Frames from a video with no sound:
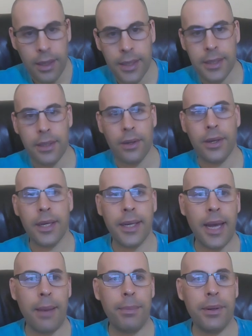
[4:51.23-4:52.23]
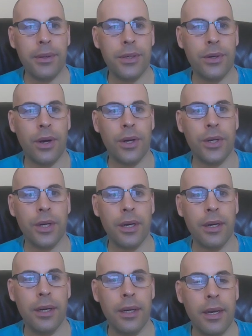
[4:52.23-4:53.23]
Let's look at a capital
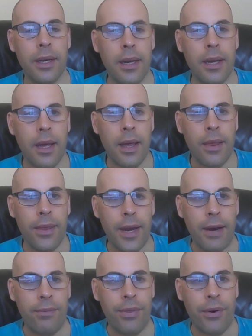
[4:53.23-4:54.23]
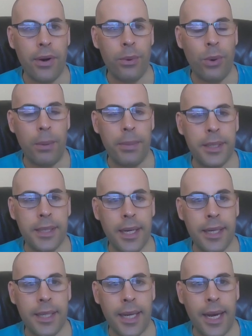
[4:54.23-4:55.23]
structure. They have
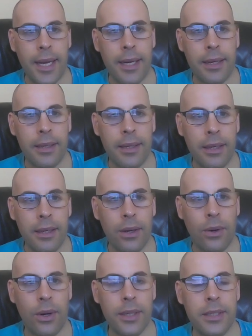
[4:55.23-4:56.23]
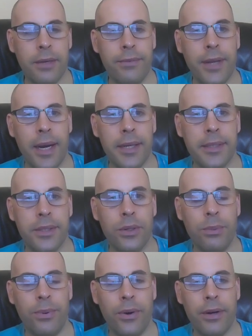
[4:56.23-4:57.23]
31% debt, Cost of debt is
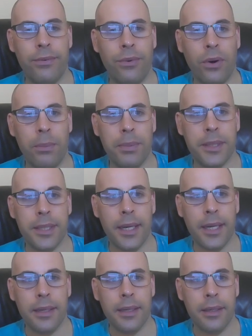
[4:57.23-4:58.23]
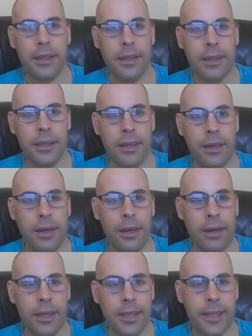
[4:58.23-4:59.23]
2.4%.
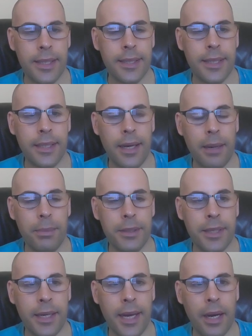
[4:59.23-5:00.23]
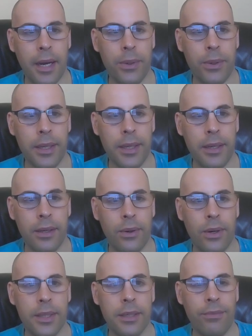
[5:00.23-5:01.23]
69% equity.
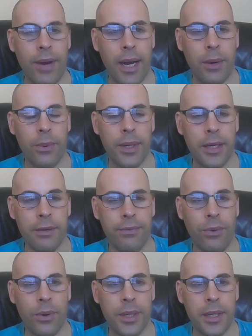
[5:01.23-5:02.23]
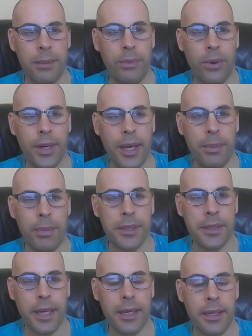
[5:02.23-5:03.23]
Cost of equity is
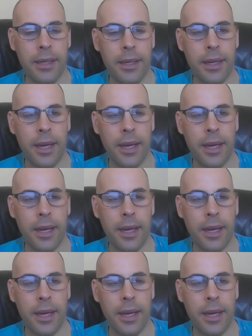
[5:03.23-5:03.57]
14.8%.